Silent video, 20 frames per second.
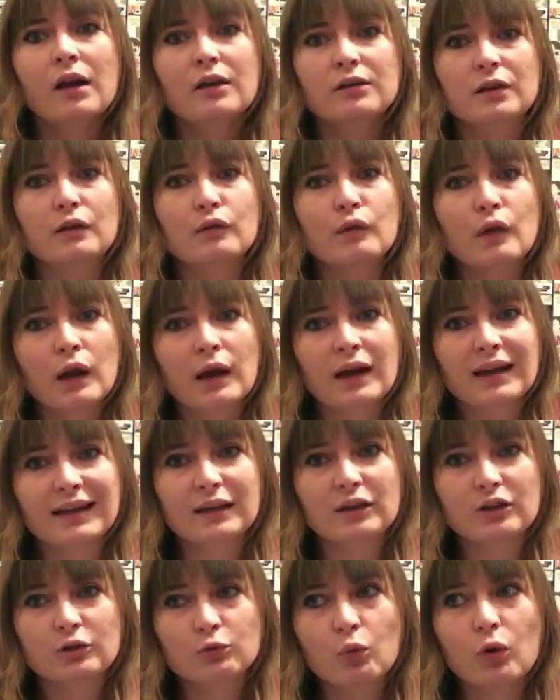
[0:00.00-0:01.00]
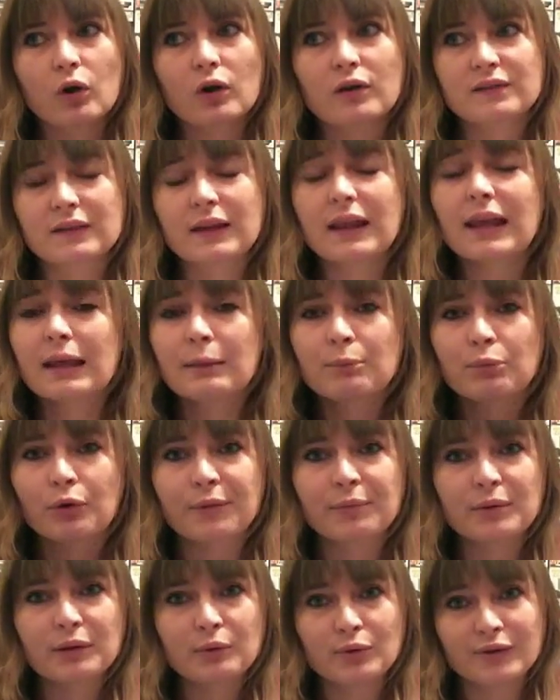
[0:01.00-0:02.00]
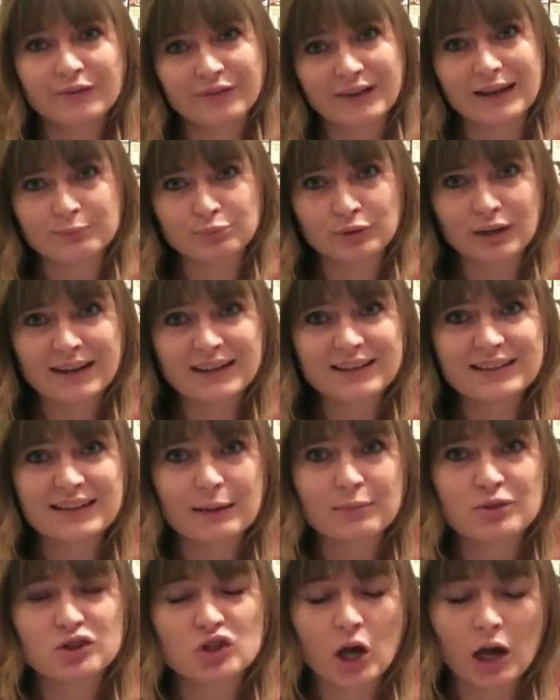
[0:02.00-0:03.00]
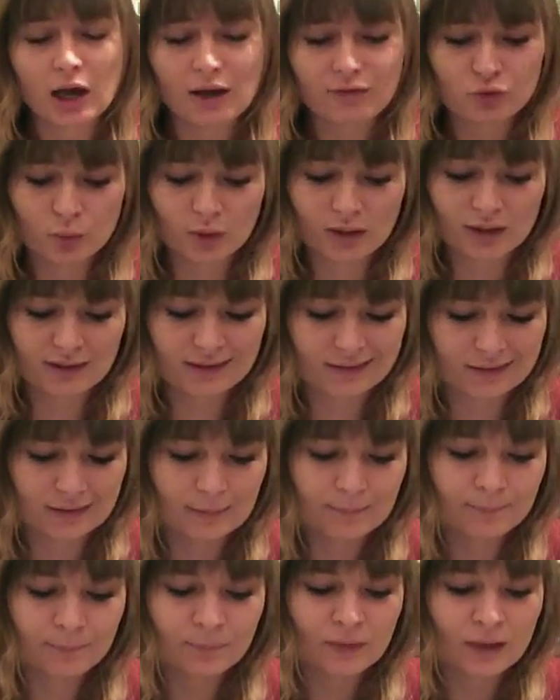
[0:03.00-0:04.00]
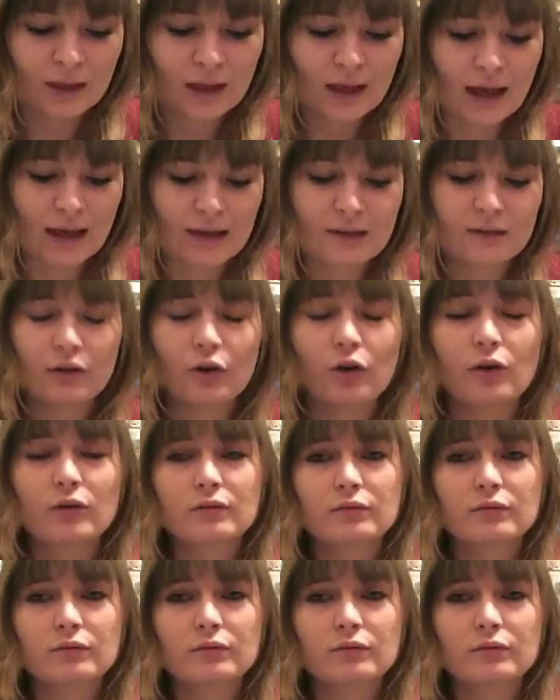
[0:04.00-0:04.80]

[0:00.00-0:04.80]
so the likelihood was he probably would have had brain damage afterwards, and